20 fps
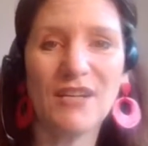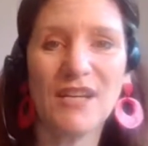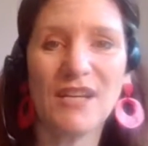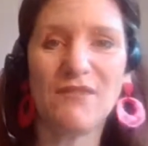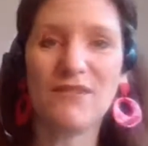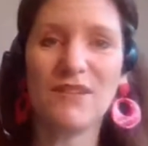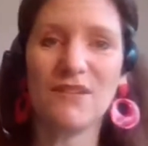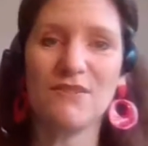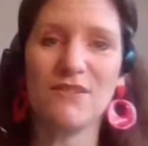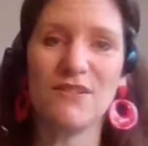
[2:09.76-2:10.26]

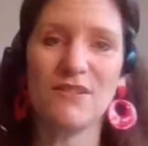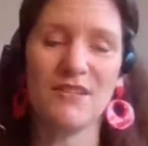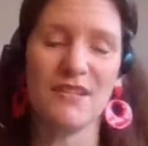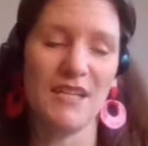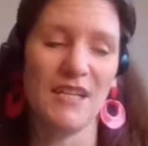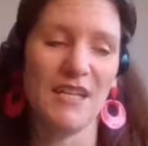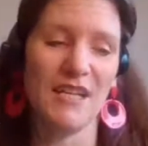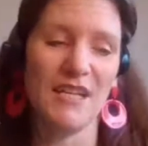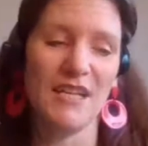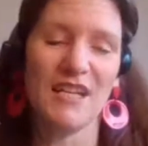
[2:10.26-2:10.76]
have those
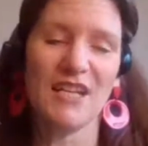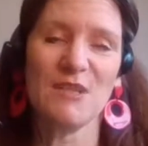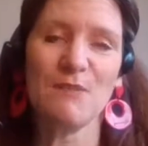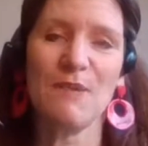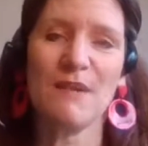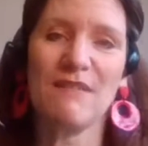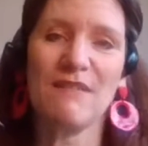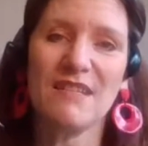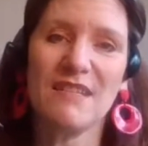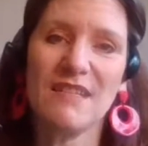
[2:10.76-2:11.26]

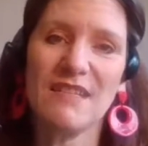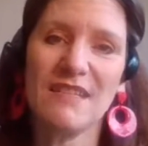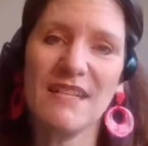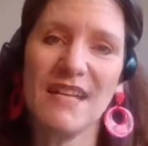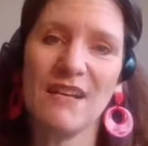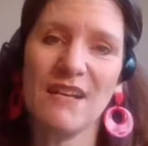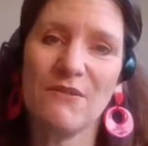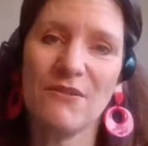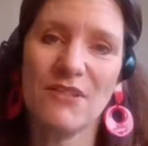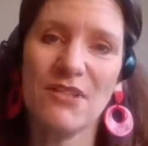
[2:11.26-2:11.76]
experiences
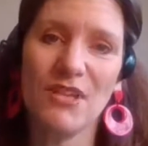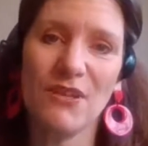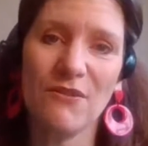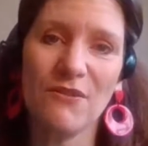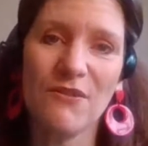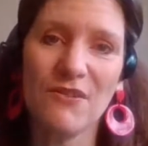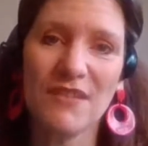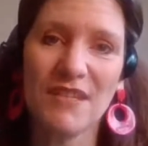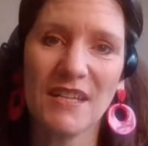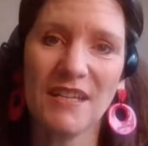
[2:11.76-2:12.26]
now as
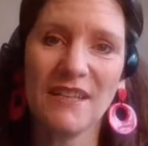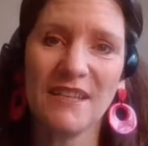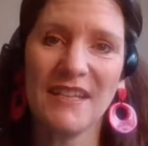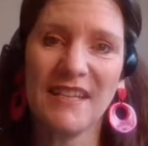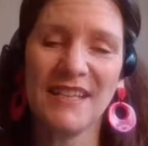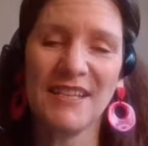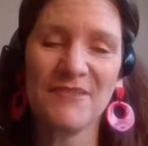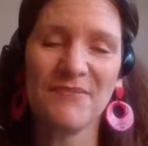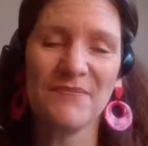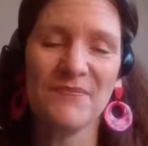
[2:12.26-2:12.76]
youths, can
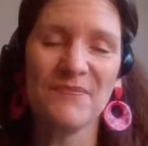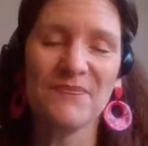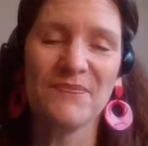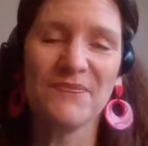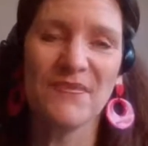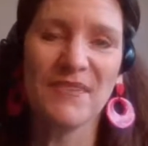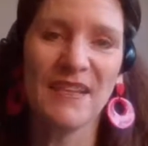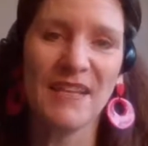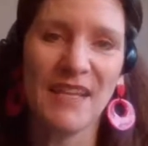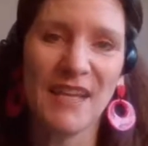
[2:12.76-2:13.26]
they?
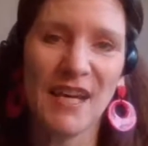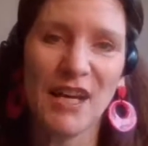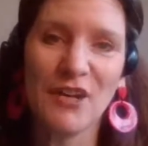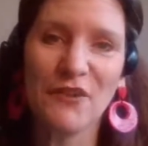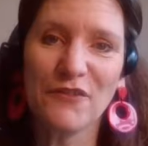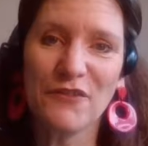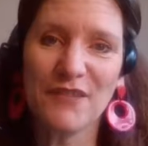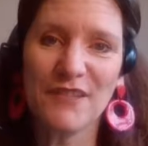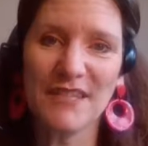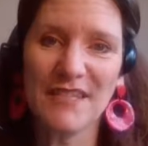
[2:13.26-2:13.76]

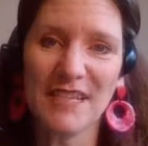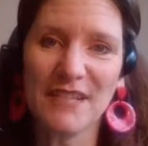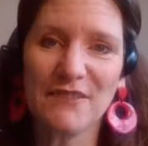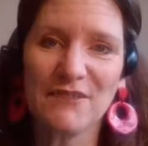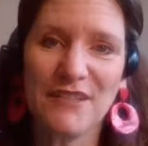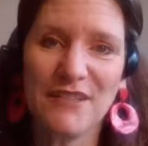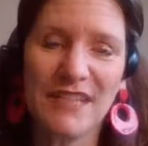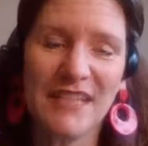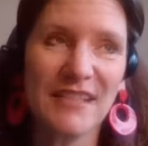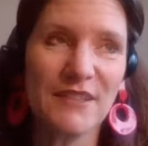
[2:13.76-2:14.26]
Health and
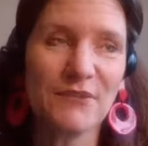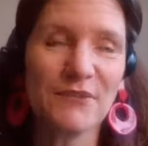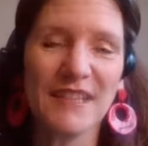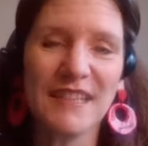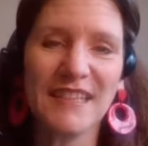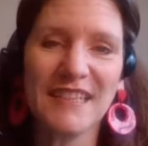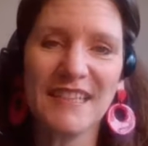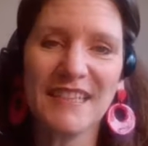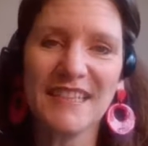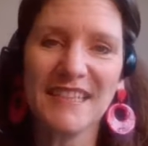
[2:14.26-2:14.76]
safety and all
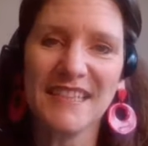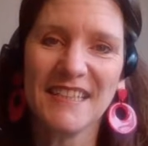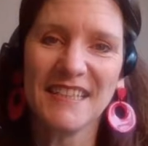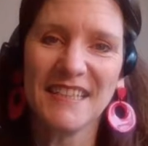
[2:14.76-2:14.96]
that.